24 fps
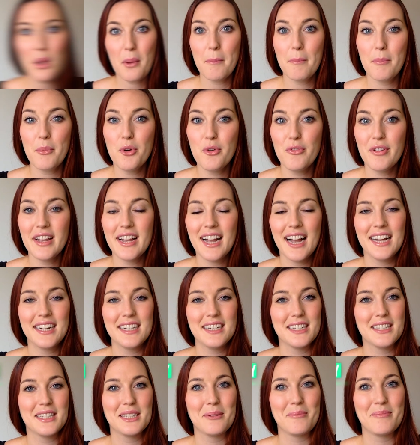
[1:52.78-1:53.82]
Moving on
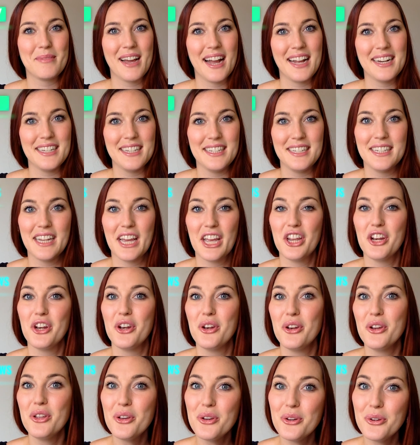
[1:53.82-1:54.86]
to some 90 Day
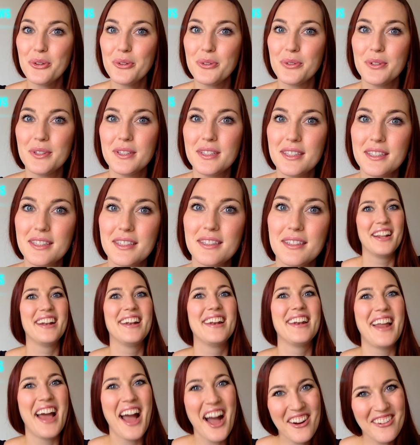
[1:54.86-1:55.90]
news.
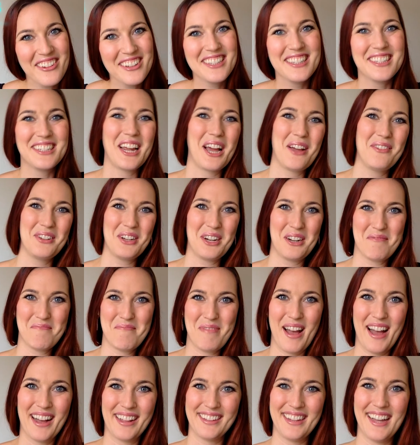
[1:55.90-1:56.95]
Now it's time to
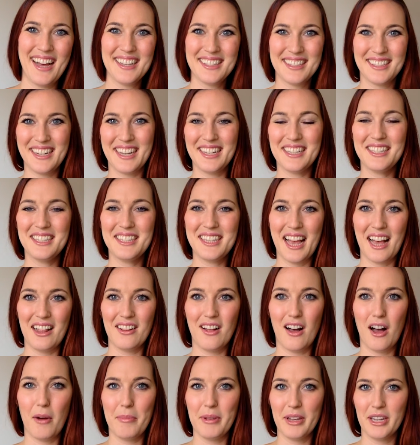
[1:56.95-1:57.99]
unpack last night's
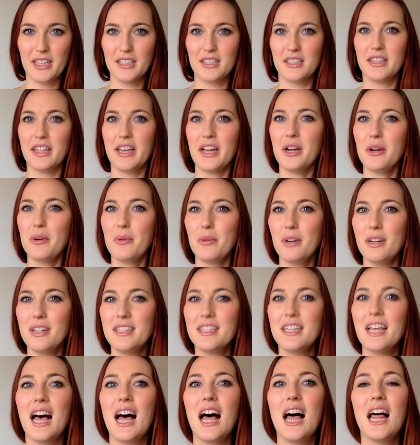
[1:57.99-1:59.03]
tell-all because there
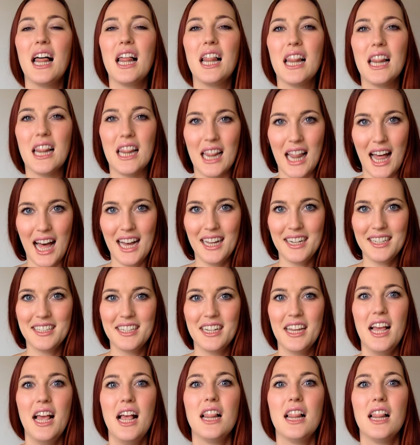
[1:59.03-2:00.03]
was a lot.